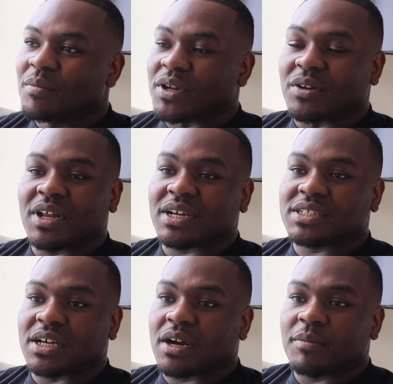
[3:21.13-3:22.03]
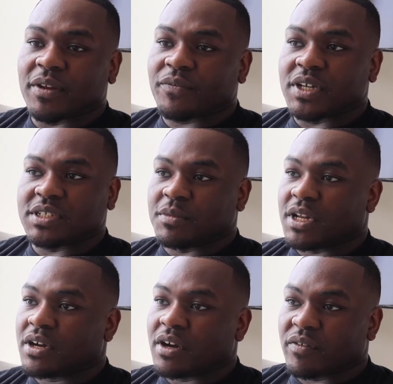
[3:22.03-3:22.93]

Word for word: you know, like I said, I got many things in my life.